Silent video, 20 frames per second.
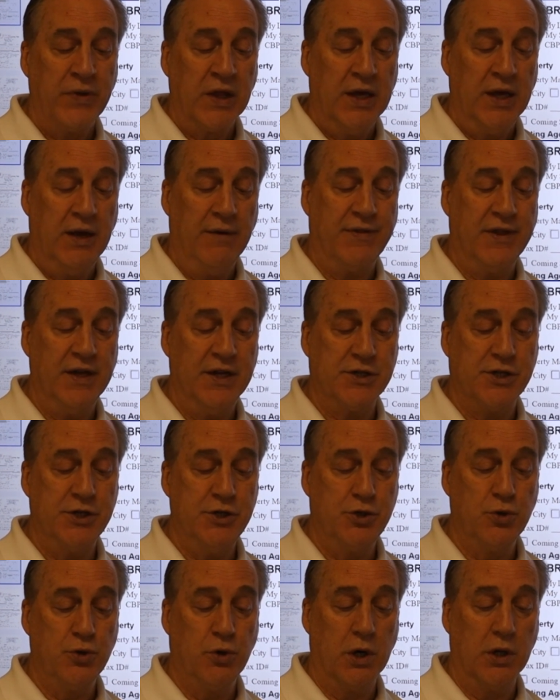If this is
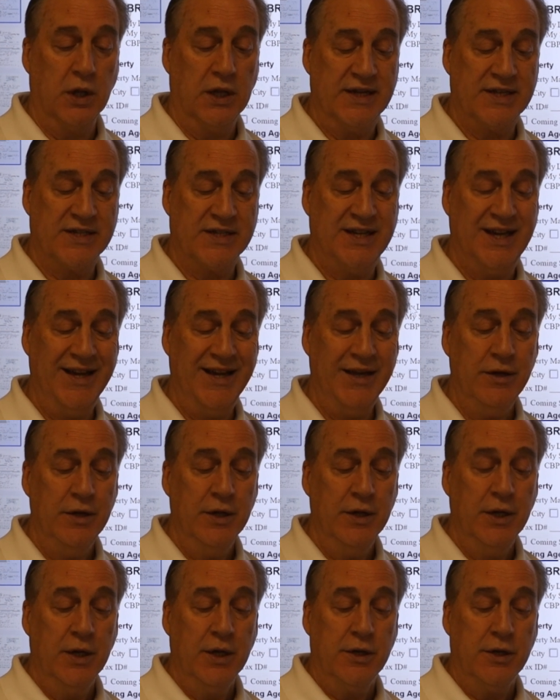your listing,
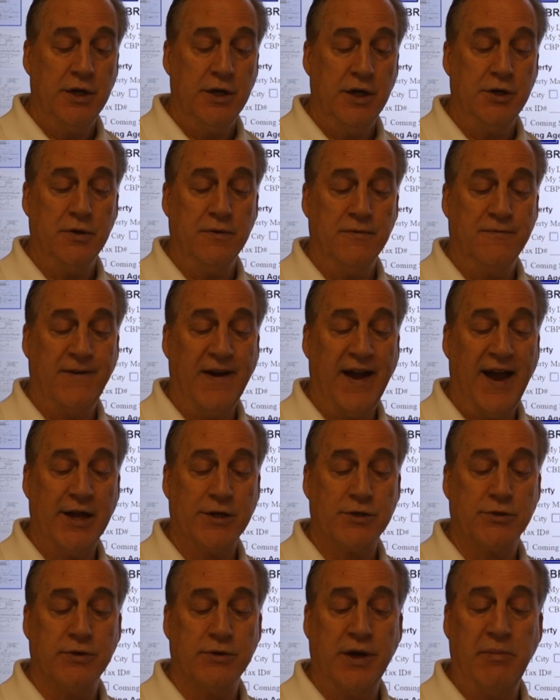did you
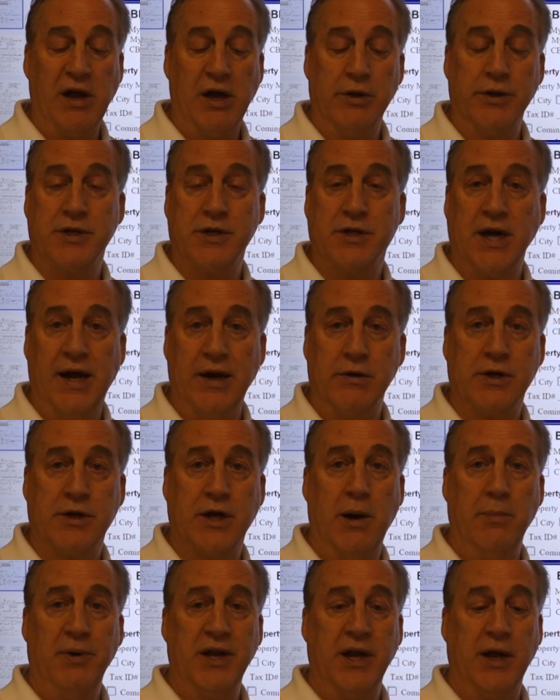fax or email the title
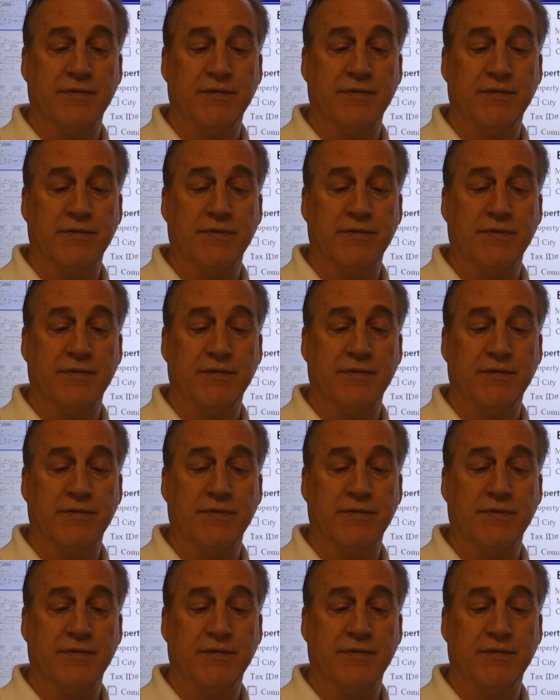company?